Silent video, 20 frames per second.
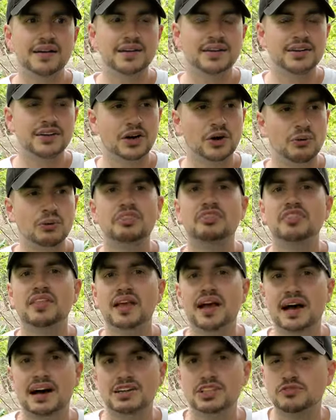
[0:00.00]
you know, in
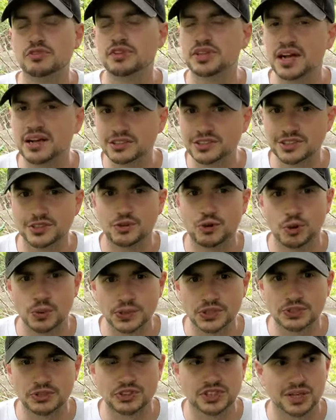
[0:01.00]
House of a Thousand
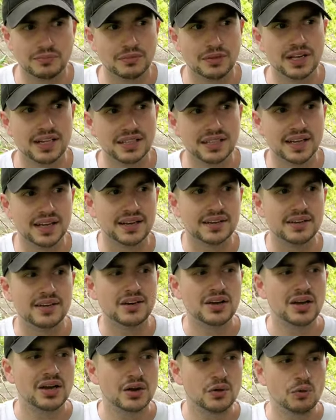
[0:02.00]
Corpses or something like that,
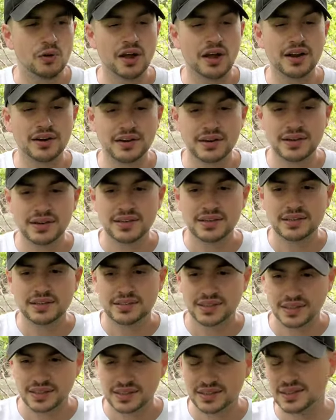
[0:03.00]
when
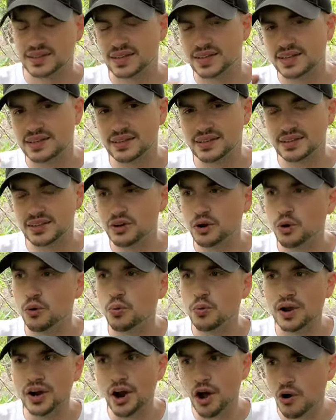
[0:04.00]

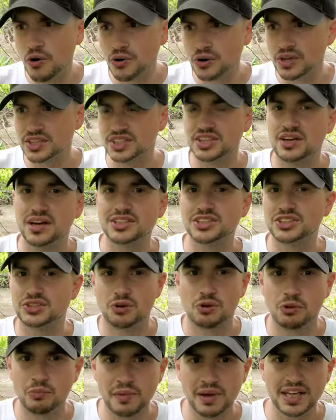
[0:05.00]
Otis cuts the
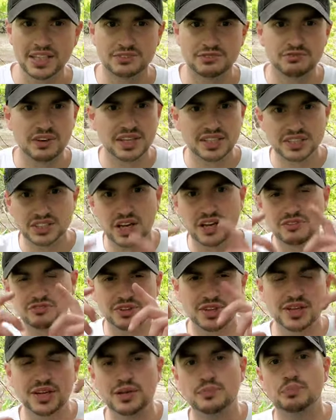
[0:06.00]
old man's face off
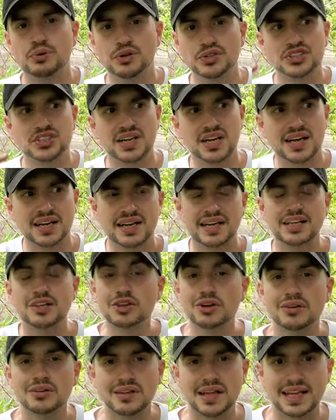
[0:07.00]
and then he puts it on, it
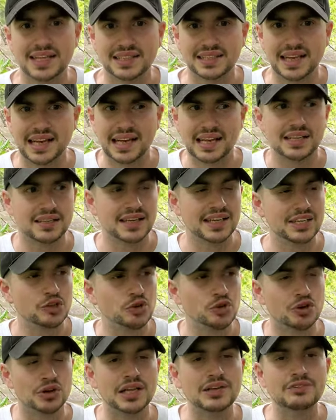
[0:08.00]
looked like that. Like,
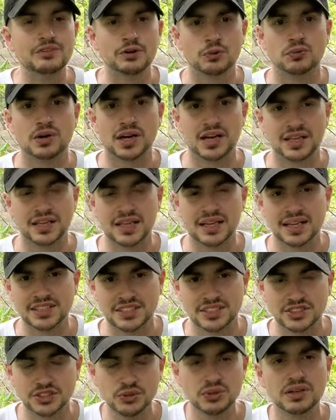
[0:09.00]
you couldn't even
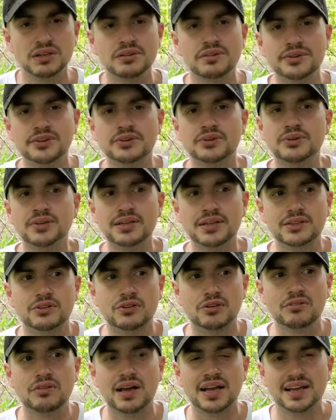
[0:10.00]
recognize the dude. It literally
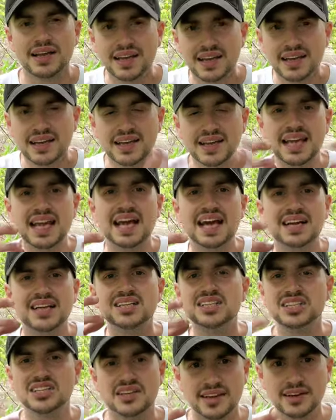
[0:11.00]
looked like he had a
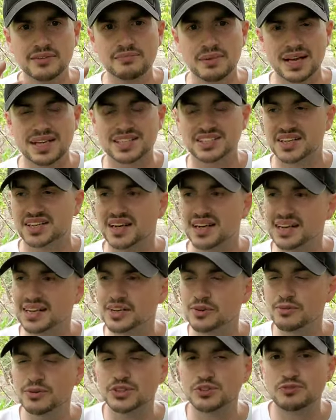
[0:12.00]
skin mask on.
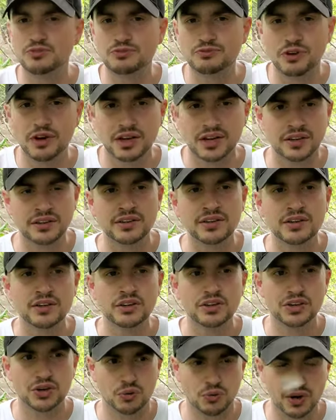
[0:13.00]
It was fucking
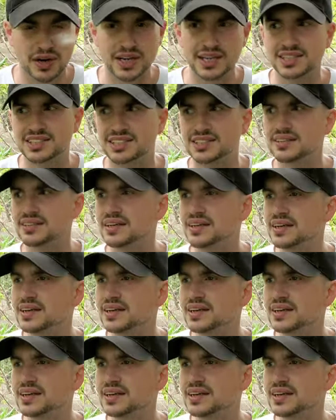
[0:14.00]
crazy.